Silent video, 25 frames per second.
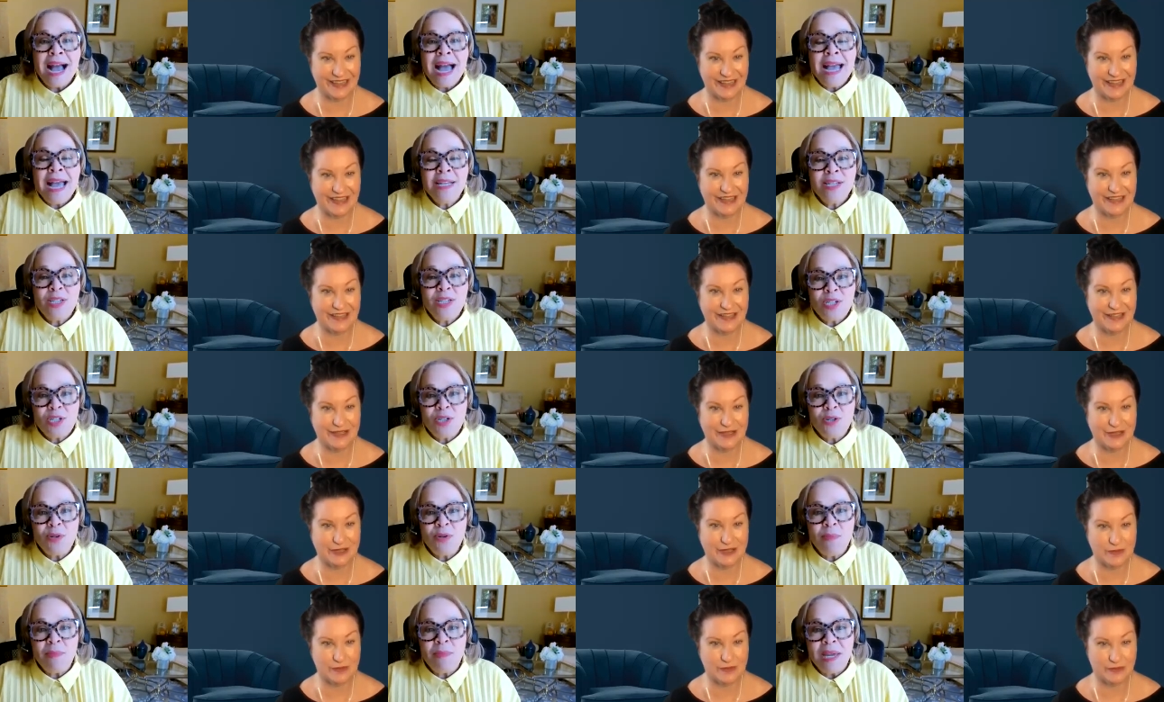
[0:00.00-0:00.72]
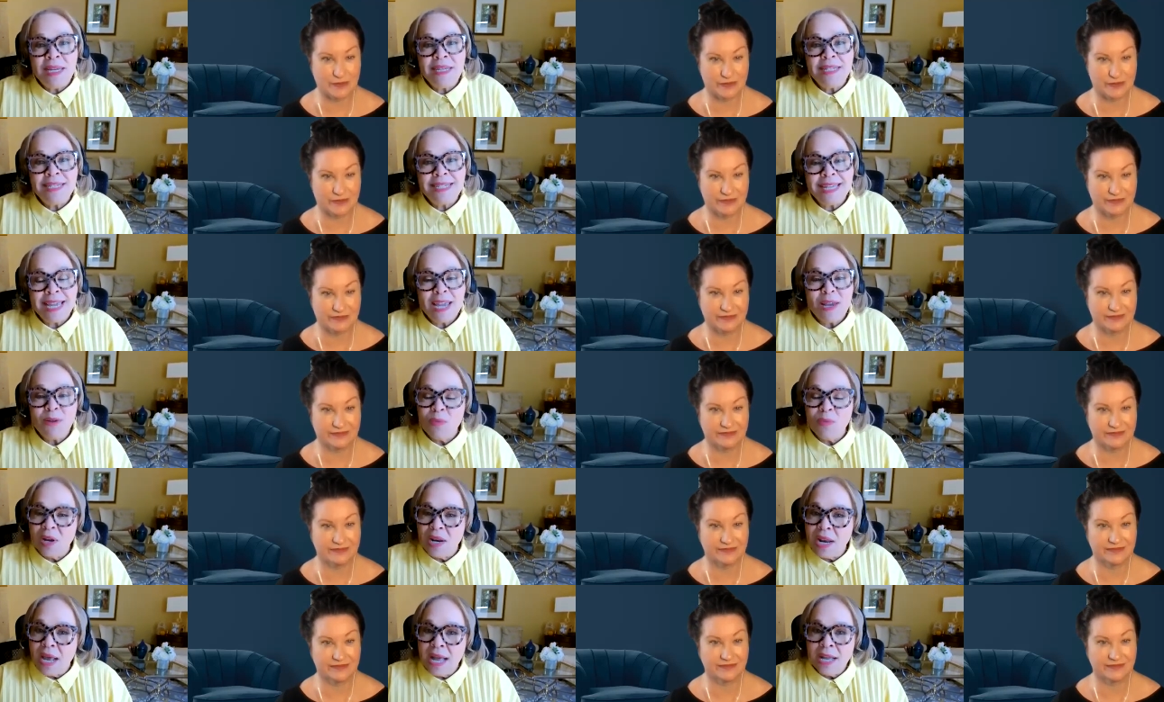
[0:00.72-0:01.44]
Speaker 1: I can still
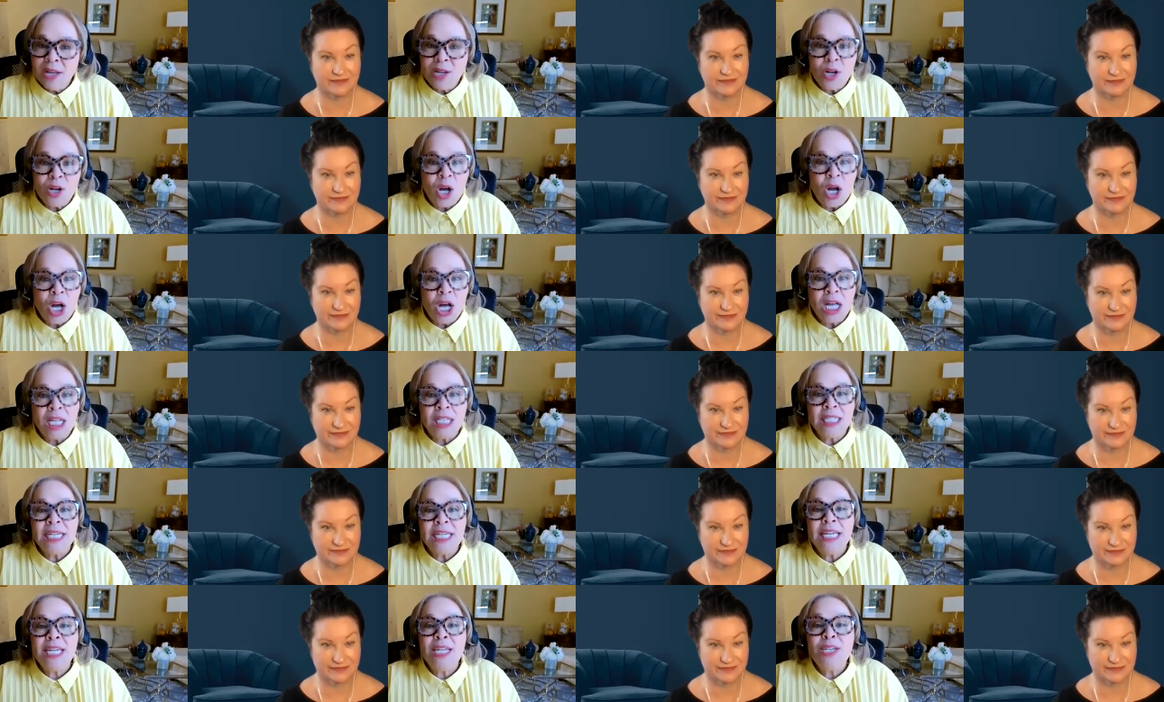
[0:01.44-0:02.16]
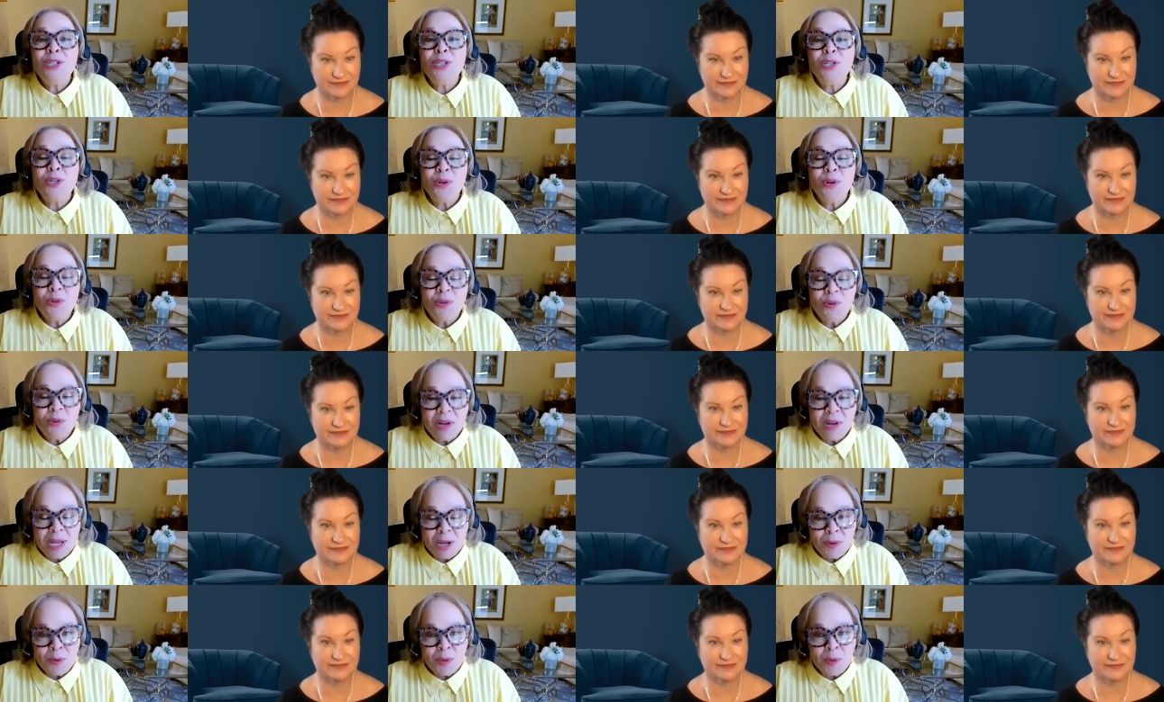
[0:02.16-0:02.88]
maintain what I call
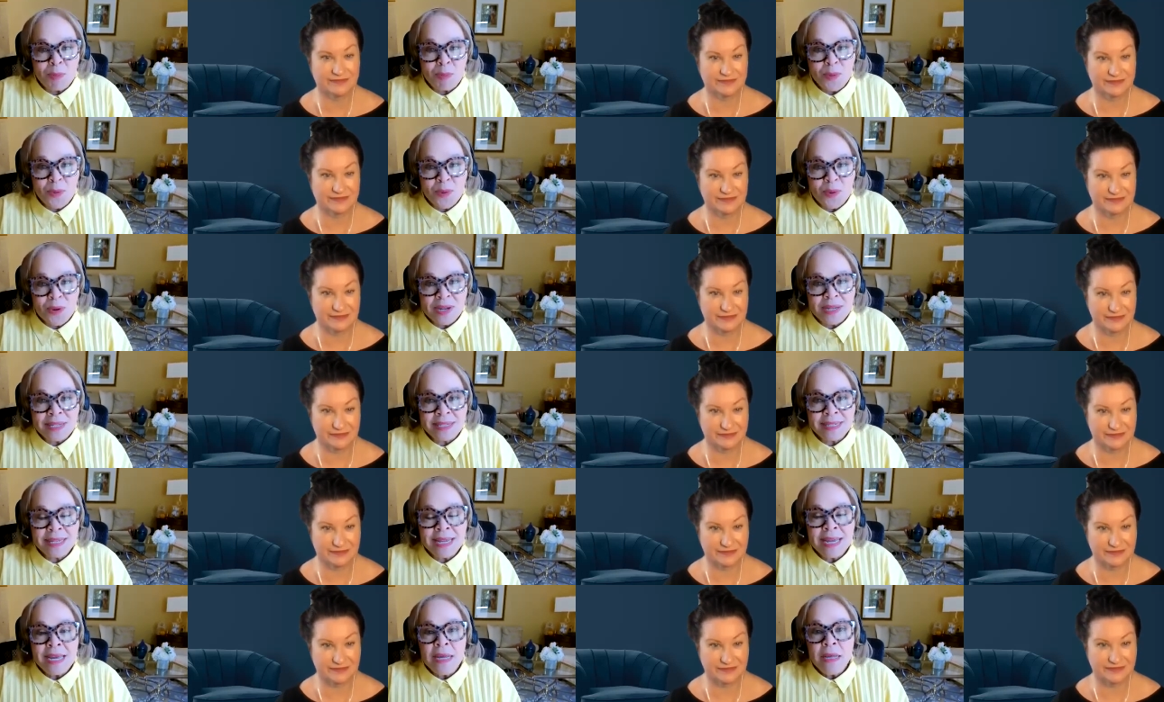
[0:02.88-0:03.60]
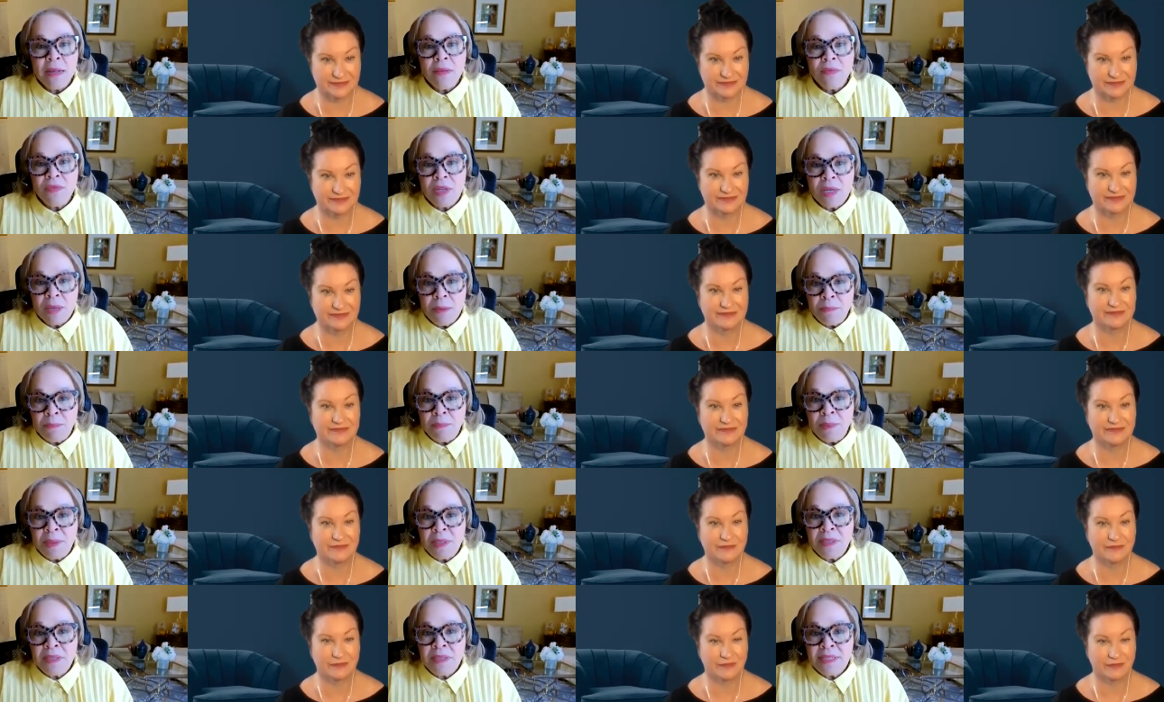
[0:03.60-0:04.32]
internal equipoise, the
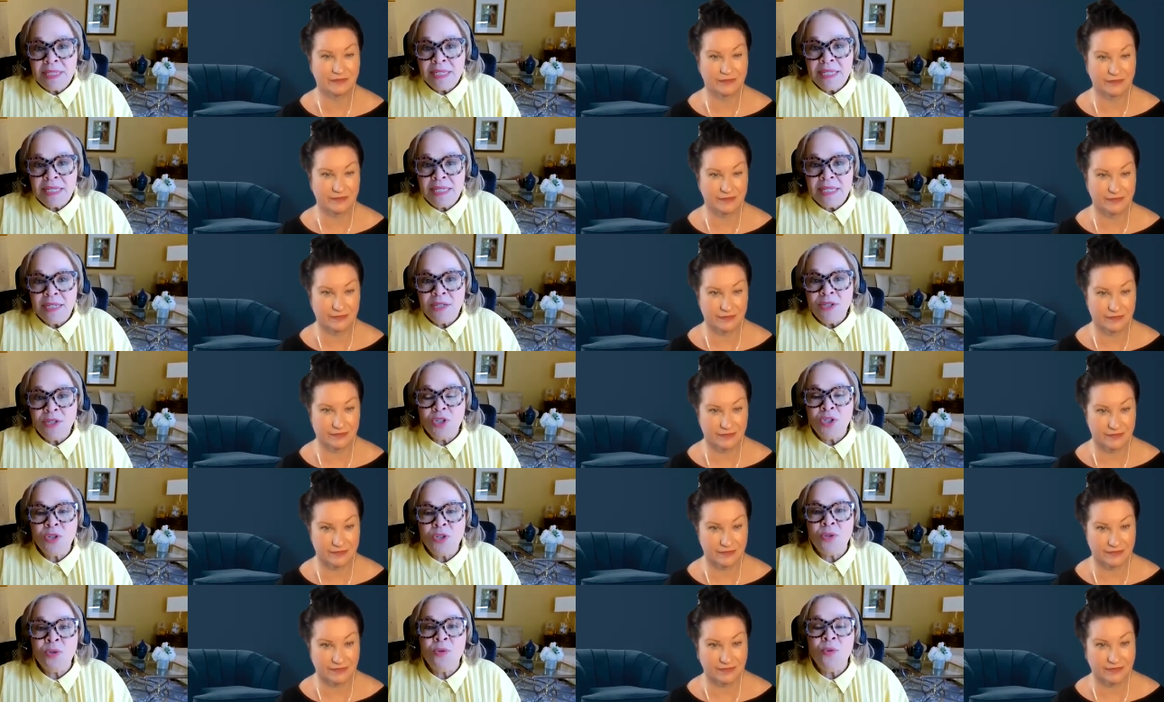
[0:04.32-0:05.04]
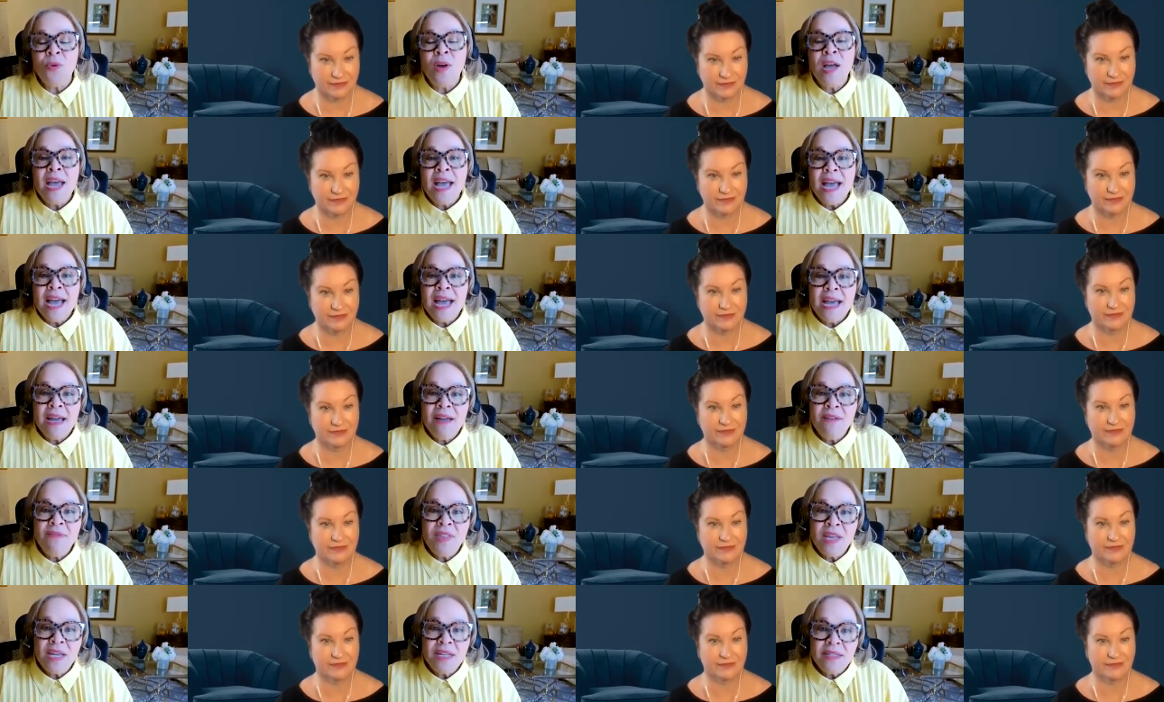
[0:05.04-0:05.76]
ability to
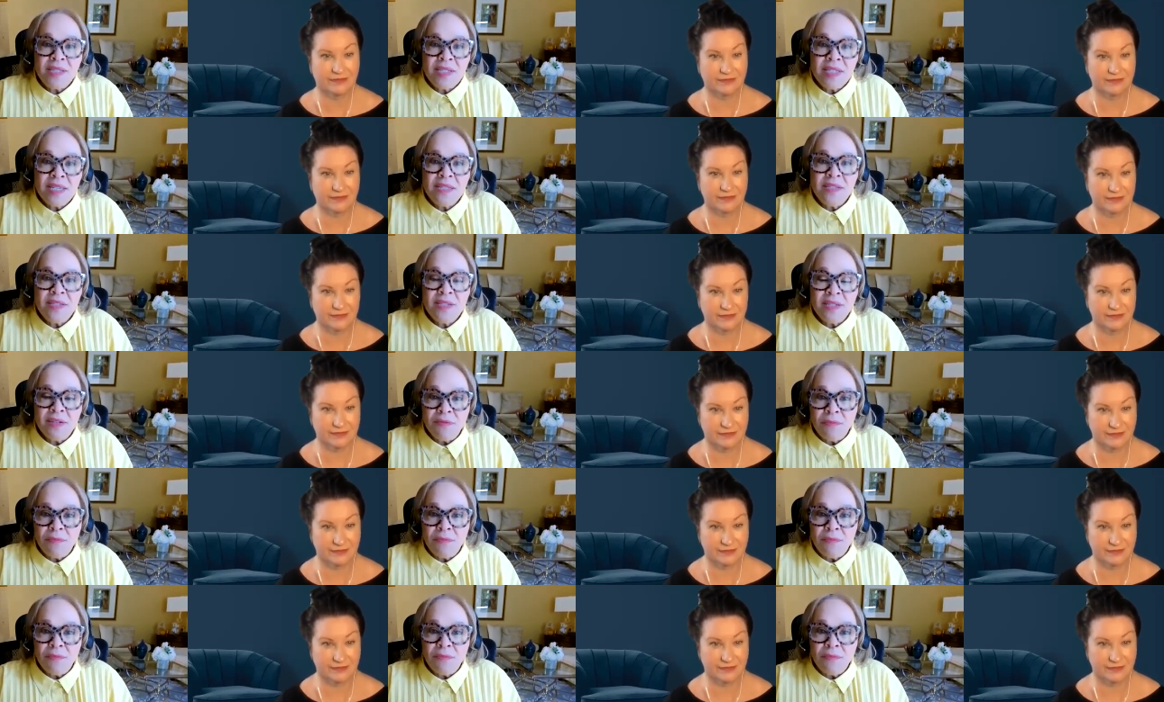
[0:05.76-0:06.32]
have that sense